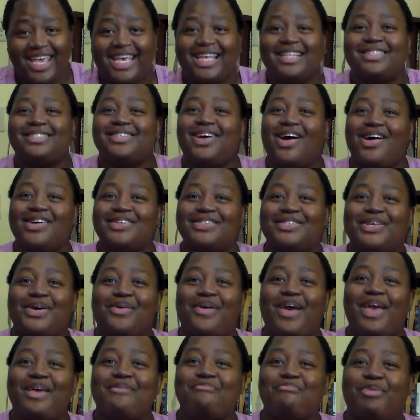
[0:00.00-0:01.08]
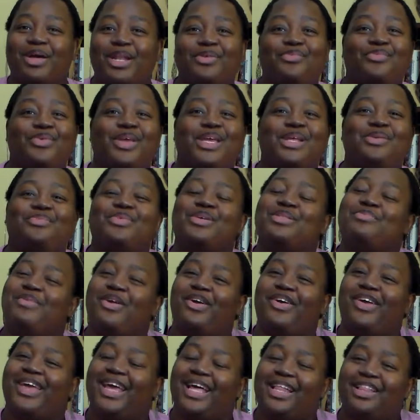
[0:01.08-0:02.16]
It's also a buddy read with
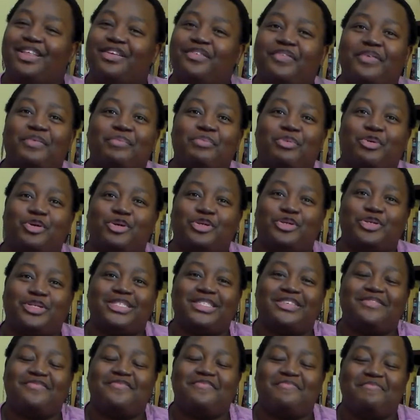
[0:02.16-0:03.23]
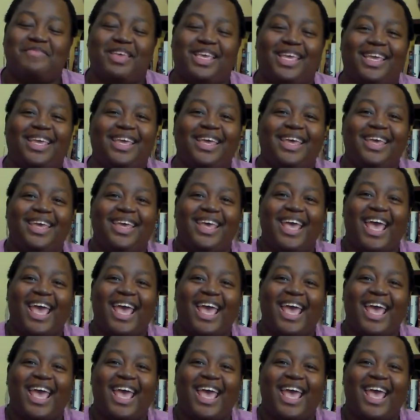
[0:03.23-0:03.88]
Mary Ellen from Portraits of Me,